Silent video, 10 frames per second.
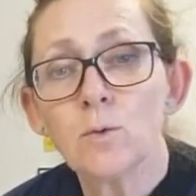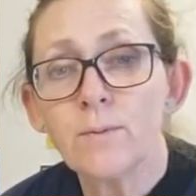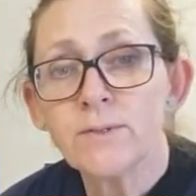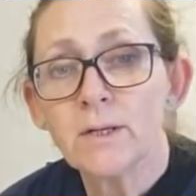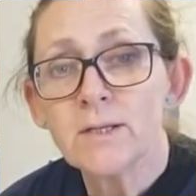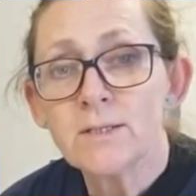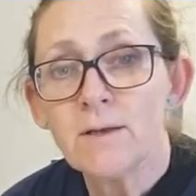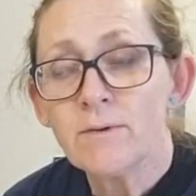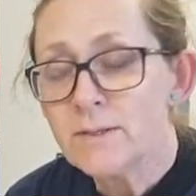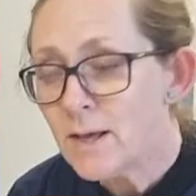hoofstuk
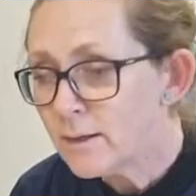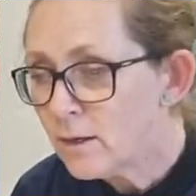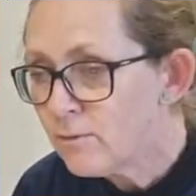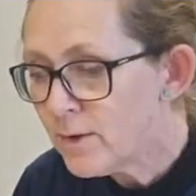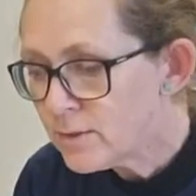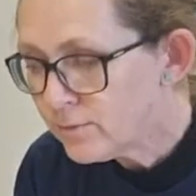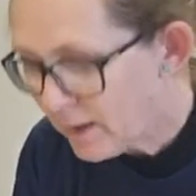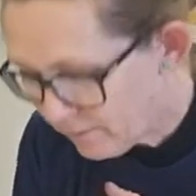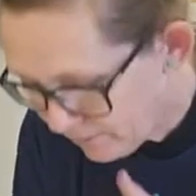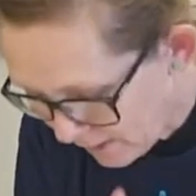37 vers
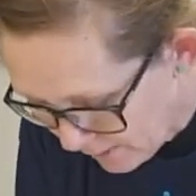5. You